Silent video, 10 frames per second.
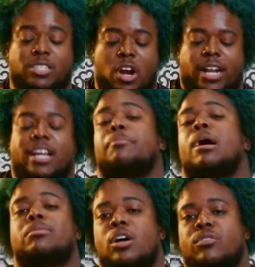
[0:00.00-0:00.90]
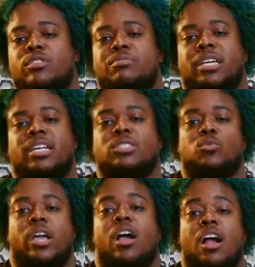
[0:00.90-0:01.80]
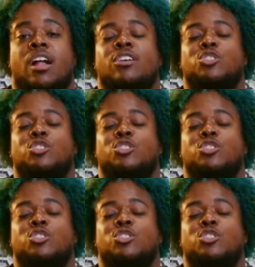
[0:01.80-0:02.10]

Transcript: It's already gonna bubble over because we are